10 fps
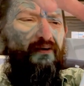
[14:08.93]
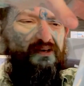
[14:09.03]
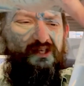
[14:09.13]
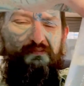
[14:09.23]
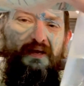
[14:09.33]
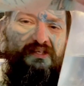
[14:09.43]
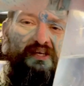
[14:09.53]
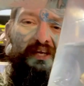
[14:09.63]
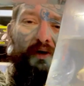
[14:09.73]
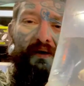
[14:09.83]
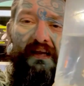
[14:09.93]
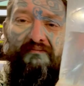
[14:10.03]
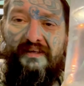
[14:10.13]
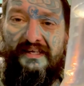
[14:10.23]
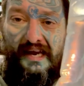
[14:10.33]
It just makes it go a
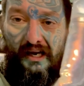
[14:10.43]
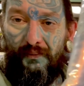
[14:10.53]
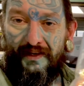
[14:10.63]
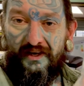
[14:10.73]
lovely yellowy